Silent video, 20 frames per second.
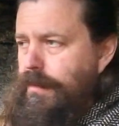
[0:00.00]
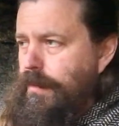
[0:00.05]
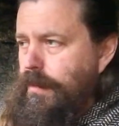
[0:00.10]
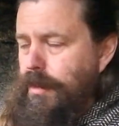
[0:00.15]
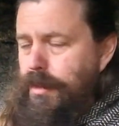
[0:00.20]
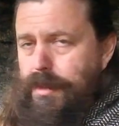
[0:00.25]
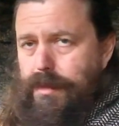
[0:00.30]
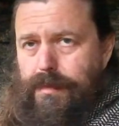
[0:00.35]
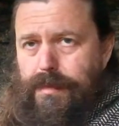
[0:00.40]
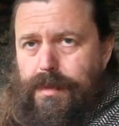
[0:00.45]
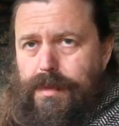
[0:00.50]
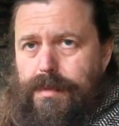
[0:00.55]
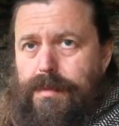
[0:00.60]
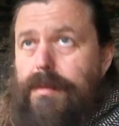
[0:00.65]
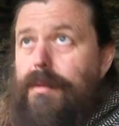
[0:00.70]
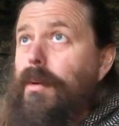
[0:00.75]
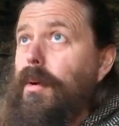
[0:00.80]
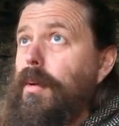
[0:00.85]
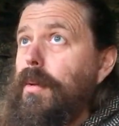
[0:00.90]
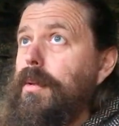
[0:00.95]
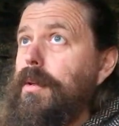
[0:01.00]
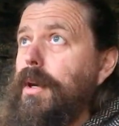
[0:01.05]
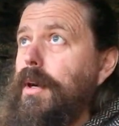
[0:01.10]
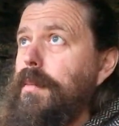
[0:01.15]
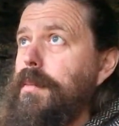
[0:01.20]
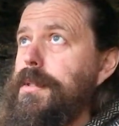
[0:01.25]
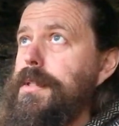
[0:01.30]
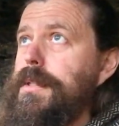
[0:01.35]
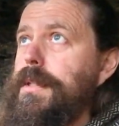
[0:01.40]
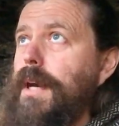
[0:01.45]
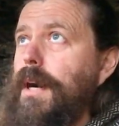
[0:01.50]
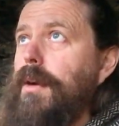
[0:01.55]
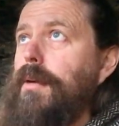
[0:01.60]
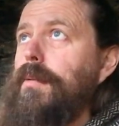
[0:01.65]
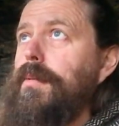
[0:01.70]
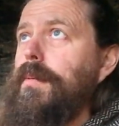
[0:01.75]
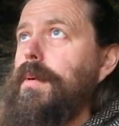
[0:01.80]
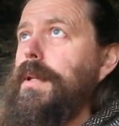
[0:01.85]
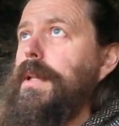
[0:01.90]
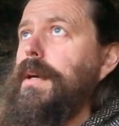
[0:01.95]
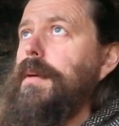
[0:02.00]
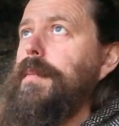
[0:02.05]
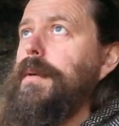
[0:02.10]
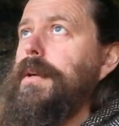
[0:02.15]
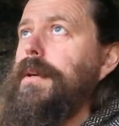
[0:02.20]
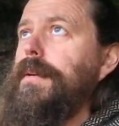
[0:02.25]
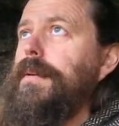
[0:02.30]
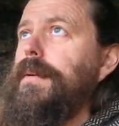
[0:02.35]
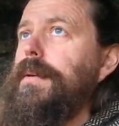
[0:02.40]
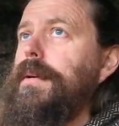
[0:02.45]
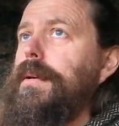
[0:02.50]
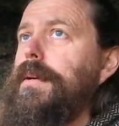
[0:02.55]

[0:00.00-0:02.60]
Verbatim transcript: what if it all comes down when I'm here?